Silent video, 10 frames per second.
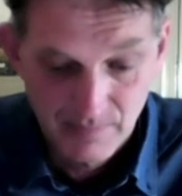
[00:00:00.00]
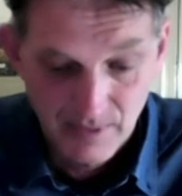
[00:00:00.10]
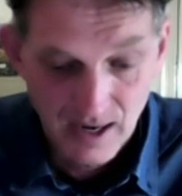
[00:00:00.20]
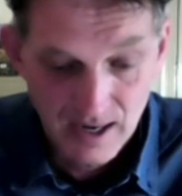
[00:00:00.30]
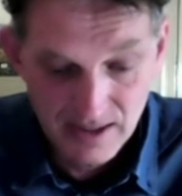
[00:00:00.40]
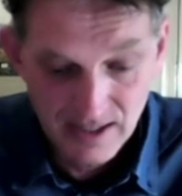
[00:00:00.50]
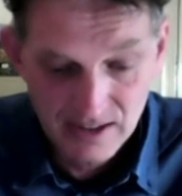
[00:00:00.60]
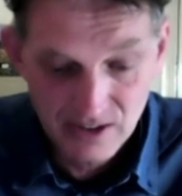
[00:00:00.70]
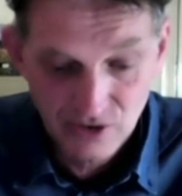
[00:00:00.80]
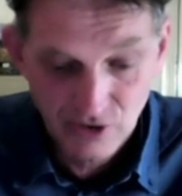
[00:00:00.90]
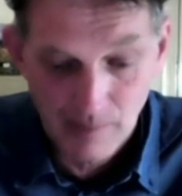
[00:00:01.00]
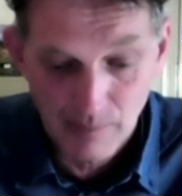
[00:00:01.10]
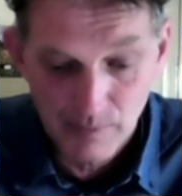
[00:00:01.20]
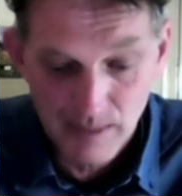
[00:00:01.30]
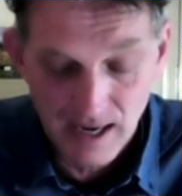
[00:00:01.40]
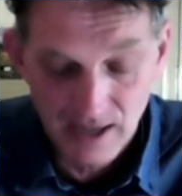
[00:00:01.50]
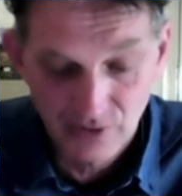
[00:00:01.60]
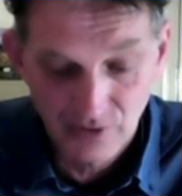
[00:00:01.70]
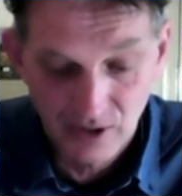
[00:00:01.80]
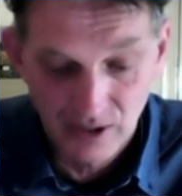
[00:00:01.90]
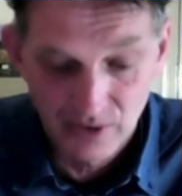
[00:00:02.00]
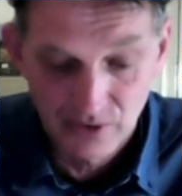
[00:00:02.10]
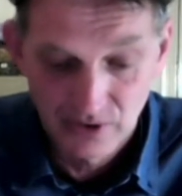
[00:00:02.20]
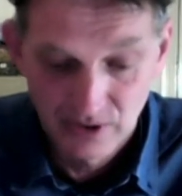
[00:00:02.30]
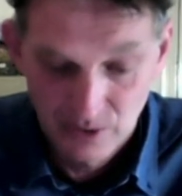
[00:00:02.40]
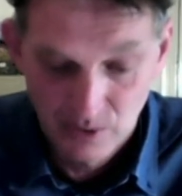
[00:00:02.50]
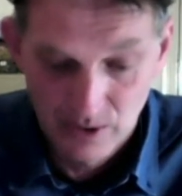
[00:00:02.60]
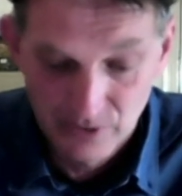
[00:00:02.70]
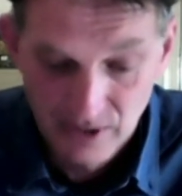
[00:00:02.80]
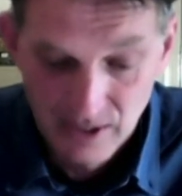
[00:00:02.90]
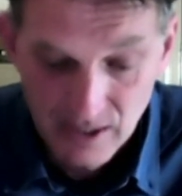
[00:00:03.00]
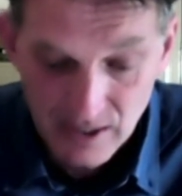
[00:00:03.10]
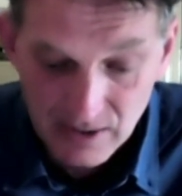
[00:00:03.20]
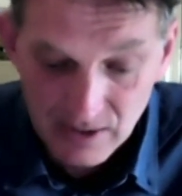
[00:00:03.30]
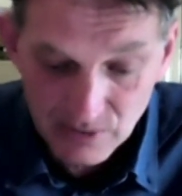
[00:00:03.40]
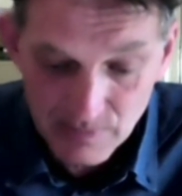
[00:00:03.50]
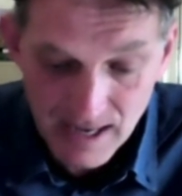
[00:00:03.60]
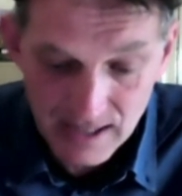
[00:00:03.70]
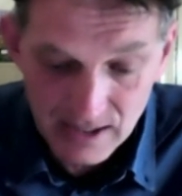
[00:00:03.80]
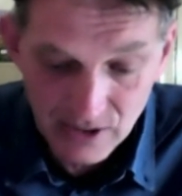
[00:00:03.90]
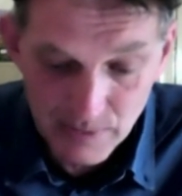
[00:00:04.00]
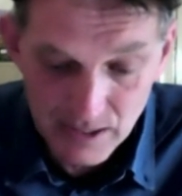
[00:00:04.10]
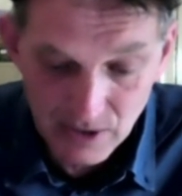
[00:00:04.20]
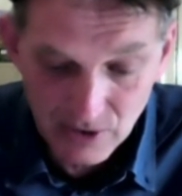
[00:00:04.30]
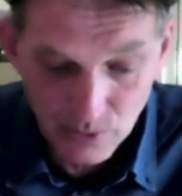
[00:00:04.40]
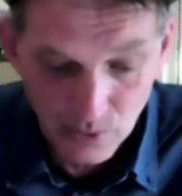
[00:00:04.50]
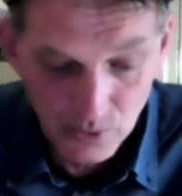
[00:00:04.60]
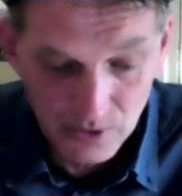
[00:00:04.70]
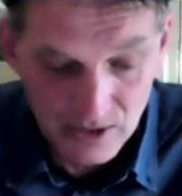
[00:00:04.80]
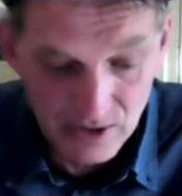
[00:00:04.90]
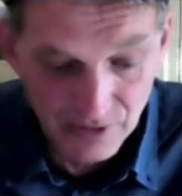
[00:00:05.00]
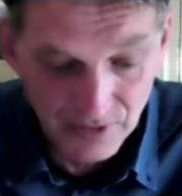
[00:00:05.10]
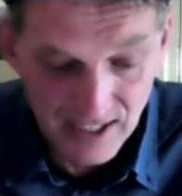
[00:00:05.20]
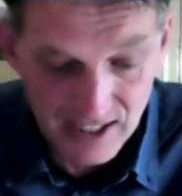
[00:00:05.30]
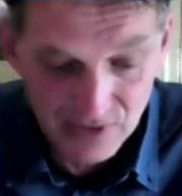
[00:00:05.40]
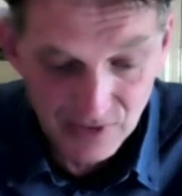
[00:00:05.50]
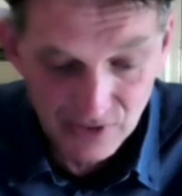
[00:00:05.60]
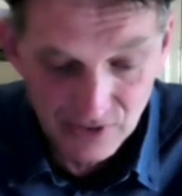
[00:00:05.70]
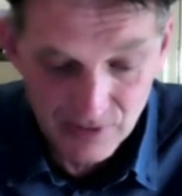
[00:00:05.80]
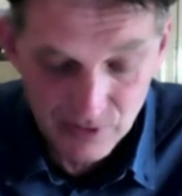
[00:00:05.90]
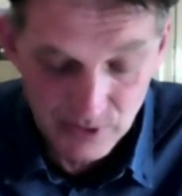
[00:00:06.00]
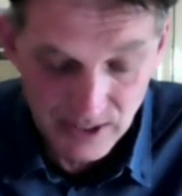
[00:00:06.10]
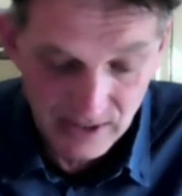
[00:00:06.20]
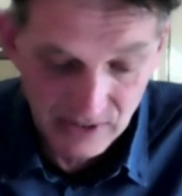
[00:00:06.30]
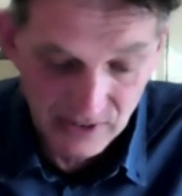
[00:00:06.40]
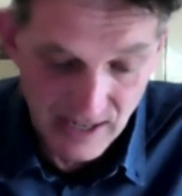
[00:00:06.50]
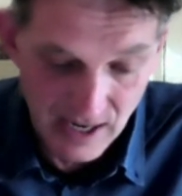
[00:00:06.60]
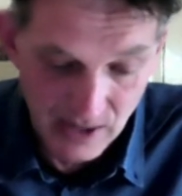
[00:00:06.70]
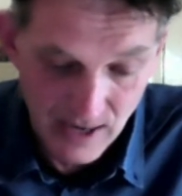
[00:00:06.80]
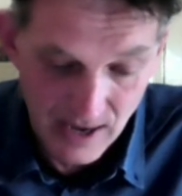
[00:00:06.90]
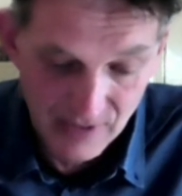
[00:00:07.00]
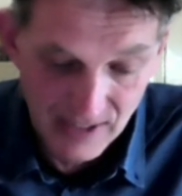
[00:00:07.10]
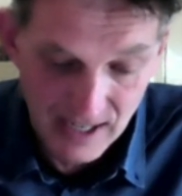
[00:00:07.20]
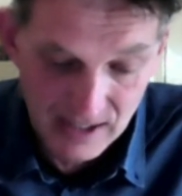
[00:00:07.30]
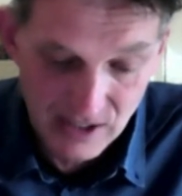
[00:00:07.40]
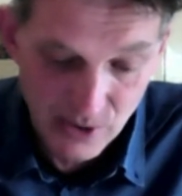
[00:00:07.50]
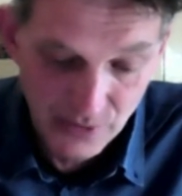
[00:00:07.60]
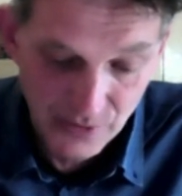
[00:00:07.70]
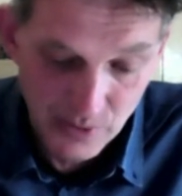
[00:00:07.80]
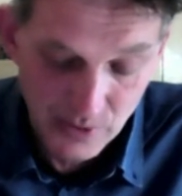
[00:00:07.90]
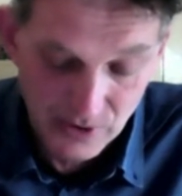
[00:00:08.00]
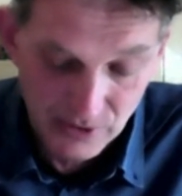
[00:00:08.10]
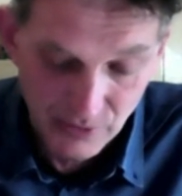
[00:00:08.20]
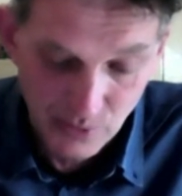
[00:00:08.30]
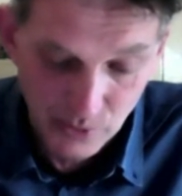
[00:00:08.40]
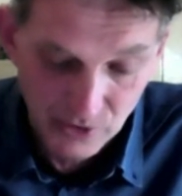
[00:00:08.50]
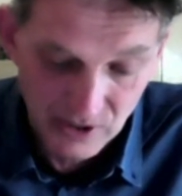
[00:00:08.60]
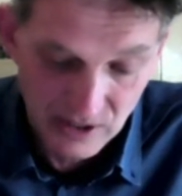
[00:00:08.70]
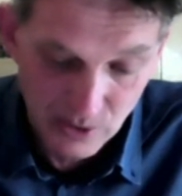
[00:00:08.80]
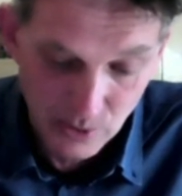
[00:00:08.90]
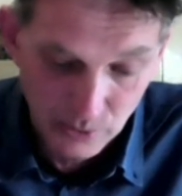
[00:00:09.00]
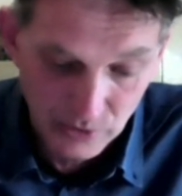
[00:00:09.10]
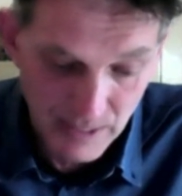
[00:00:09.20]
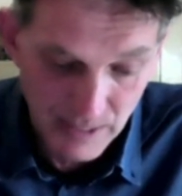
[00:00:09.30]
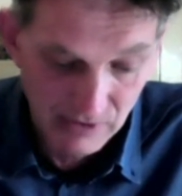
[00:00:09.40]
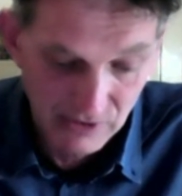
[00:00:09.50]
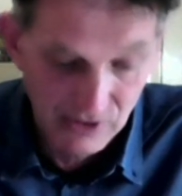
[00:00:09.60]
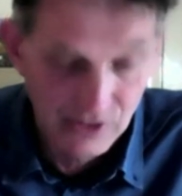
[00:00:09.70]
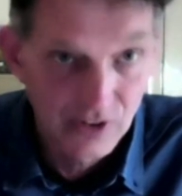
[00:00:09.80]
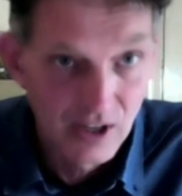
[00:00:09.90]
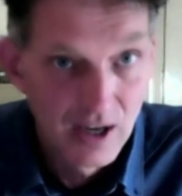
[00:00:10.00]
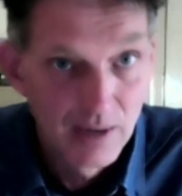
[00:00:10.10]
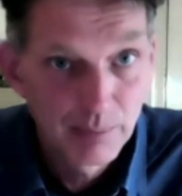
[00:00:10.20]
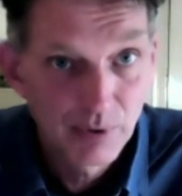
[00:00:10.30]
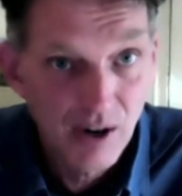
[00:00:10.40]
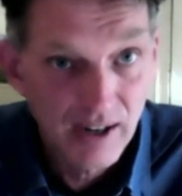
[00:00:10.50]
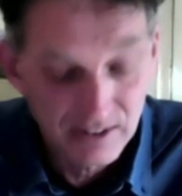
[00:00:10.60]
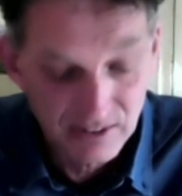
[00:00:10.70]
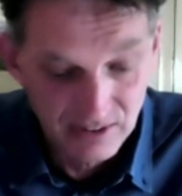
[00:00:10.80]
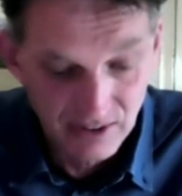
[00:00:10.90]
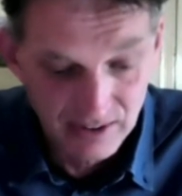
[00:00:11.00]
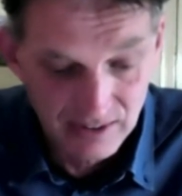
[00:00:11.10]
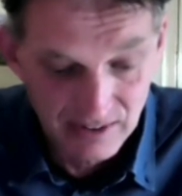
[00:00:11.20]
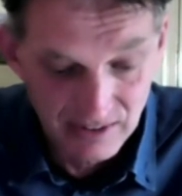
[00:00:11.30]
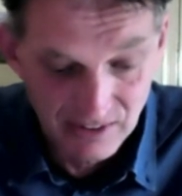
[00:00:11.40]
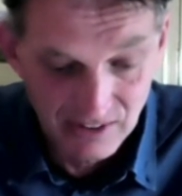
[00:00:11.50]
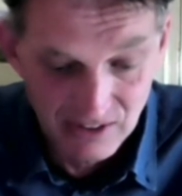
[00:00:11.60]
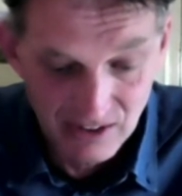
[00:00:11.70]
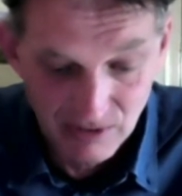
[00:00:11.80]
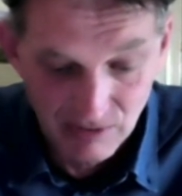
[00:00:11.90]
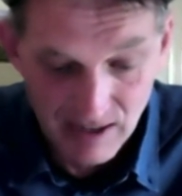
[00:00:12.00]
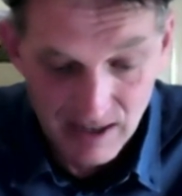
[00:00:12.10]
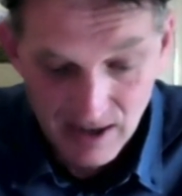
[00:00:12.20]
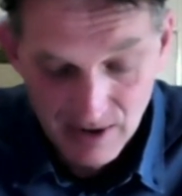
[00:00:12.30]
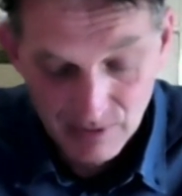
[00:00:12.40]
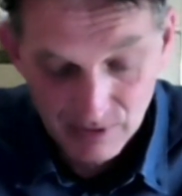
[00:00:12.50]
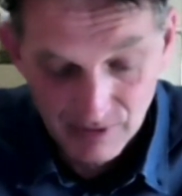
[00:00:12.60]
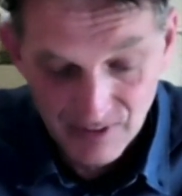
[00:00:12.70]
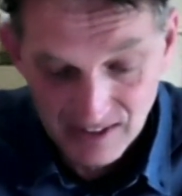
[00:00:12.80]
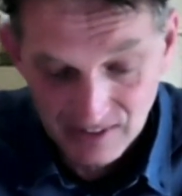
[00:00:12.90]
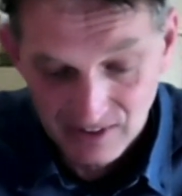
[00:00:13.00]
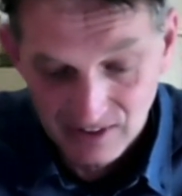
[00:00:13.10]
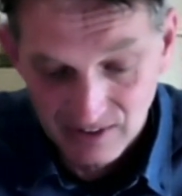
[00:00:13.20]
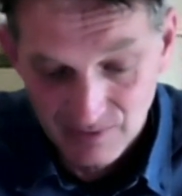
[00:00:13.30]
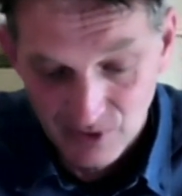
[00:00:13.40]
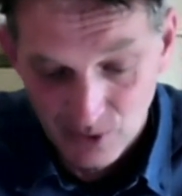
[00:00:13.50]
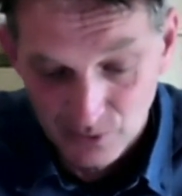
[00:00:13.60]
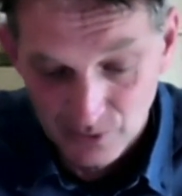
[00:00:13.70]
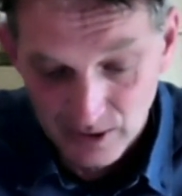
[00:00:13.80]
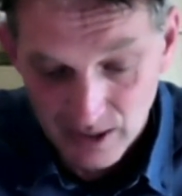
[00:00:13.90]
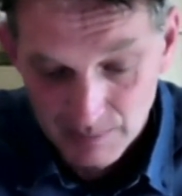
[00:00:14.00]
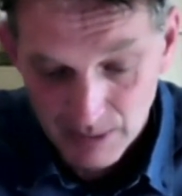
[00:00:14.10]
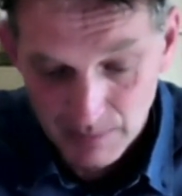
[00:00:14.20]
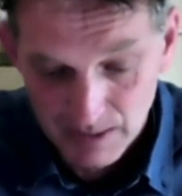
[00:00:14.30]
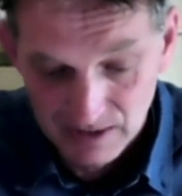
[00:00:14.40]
And it then describes me as follows, quote, this man has been a thorn in the flesh for several years now, having had no fewer than 14 court appearances prior to 1963 for offences involving public